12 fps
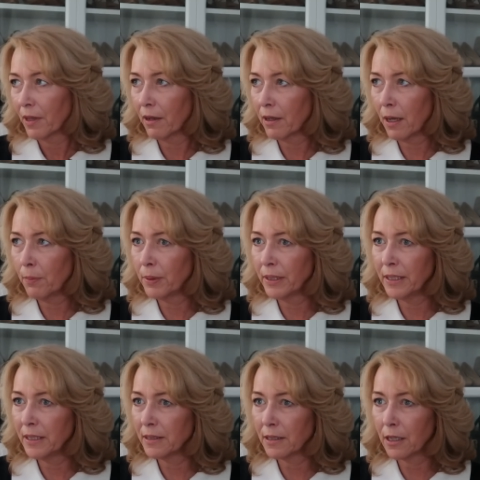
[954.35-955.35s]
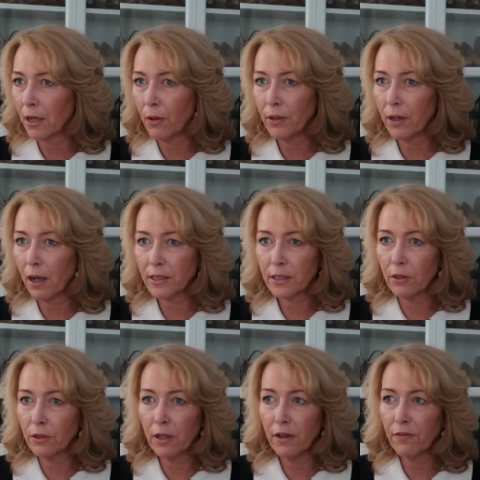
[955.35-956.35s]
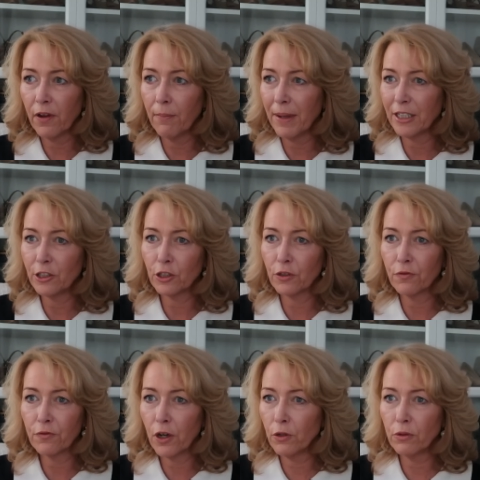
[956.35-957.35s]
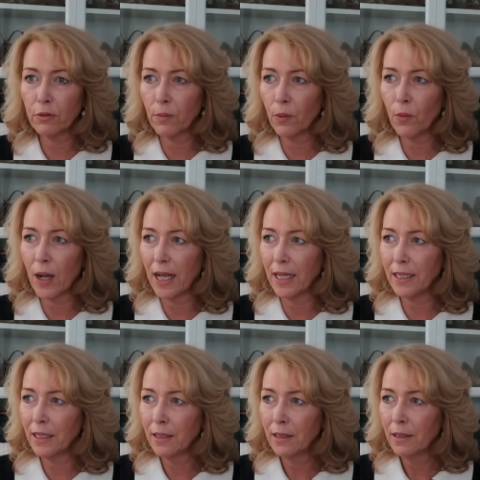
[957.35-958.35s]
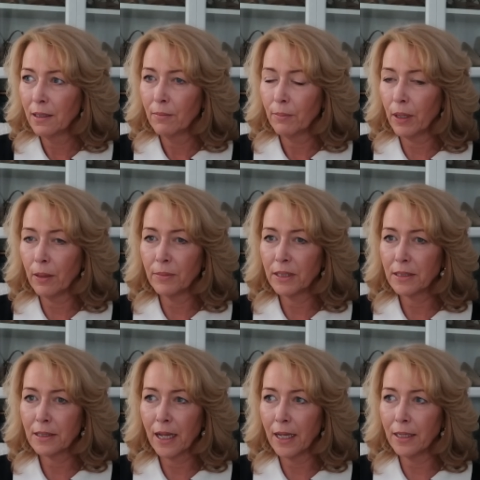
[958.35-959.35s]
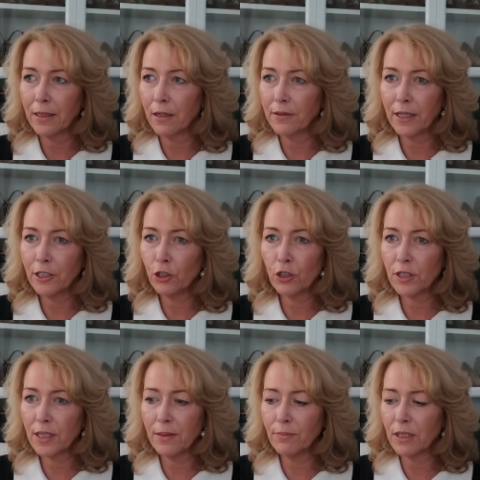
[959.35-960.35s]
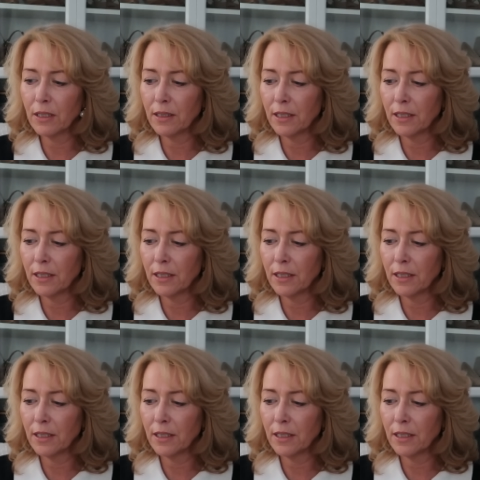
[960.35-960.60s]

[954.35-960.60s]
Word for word: a couple of years ago, and I don't know if I managed to throw them away by mistake. They just seemed to